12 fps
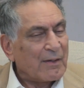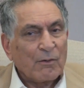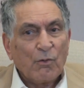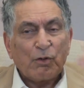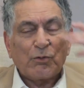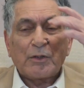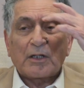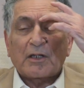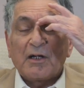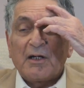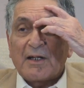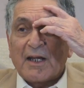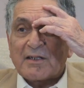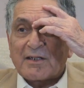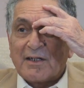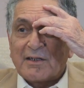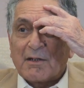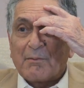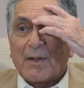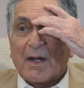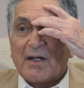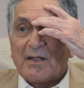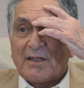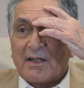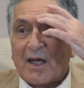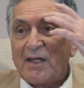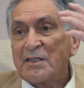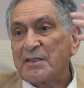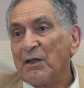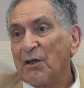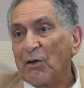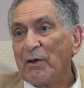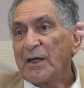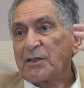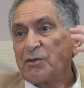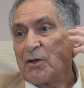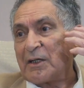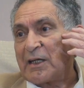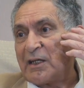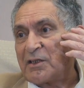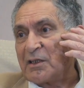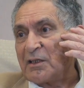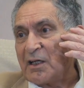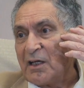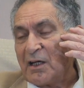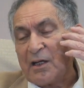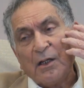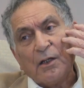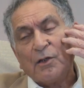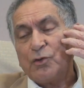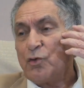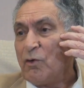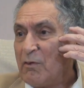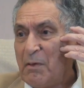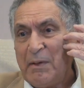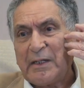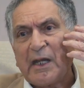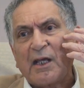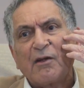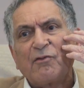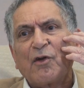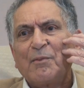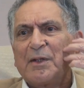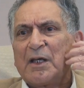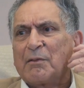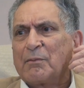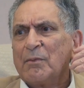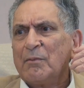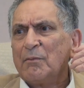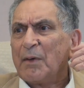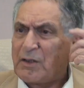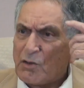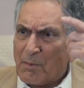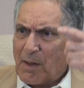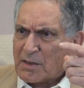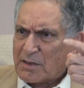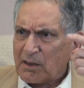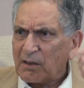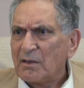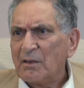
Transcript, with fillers: Go to the third eye center behind the eyes, collect your attention there, you will be taken from there by your master.